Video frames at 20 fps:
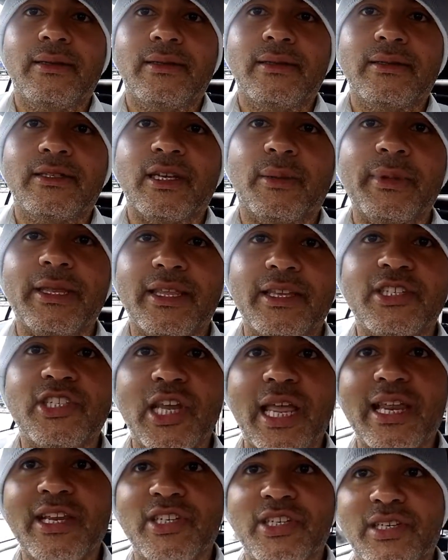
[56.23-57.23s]
some of the
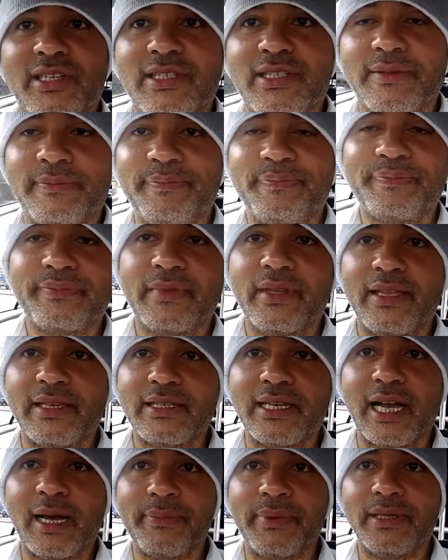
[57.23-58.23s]
changes
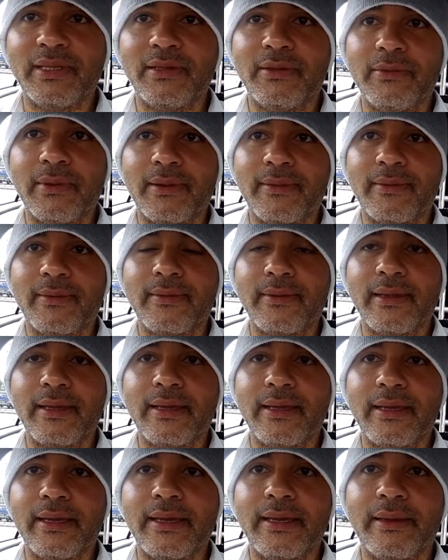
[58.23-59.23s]
that's happened with
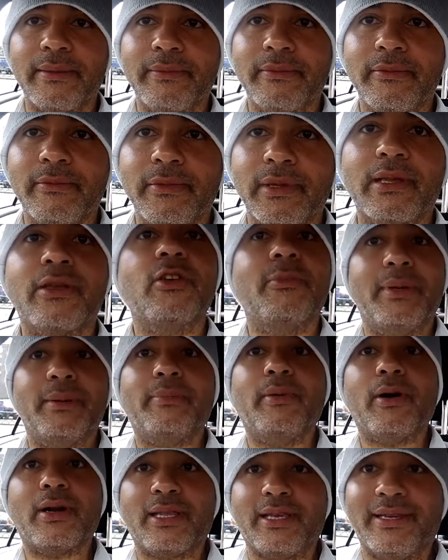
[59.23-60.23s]
the human
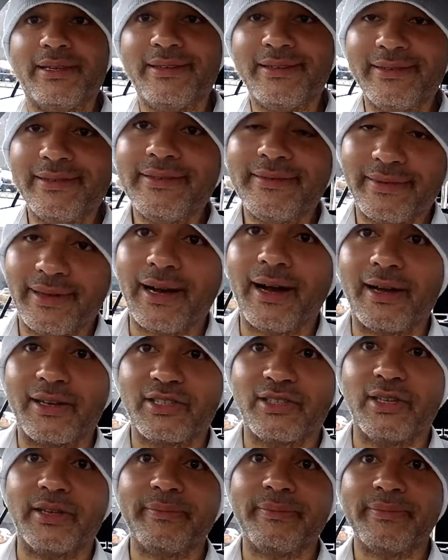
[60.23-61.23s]
body,
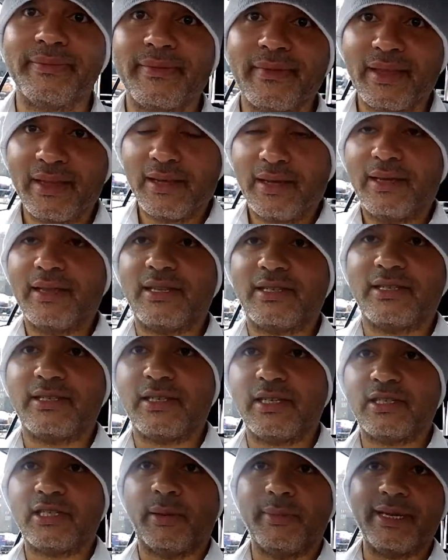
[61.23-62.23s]
actually. This is
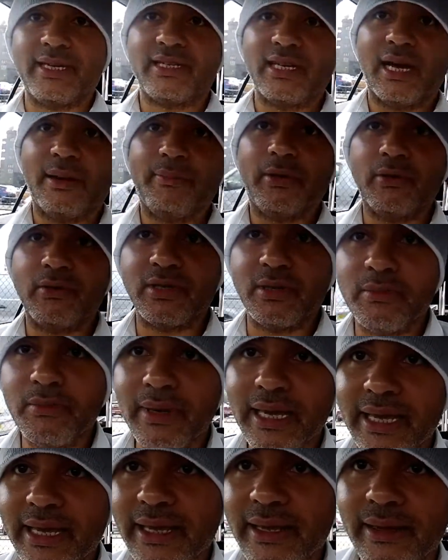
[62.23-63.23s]
just some examples you
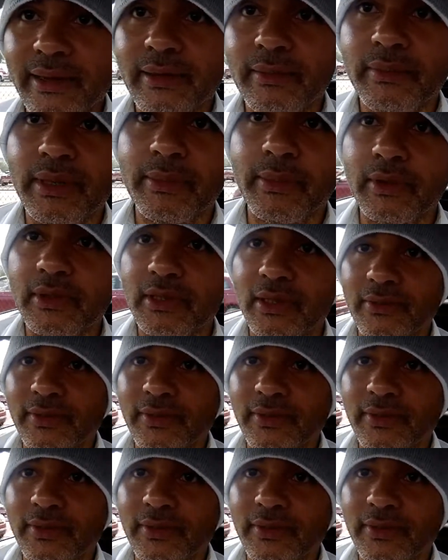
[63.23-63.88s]
may be able to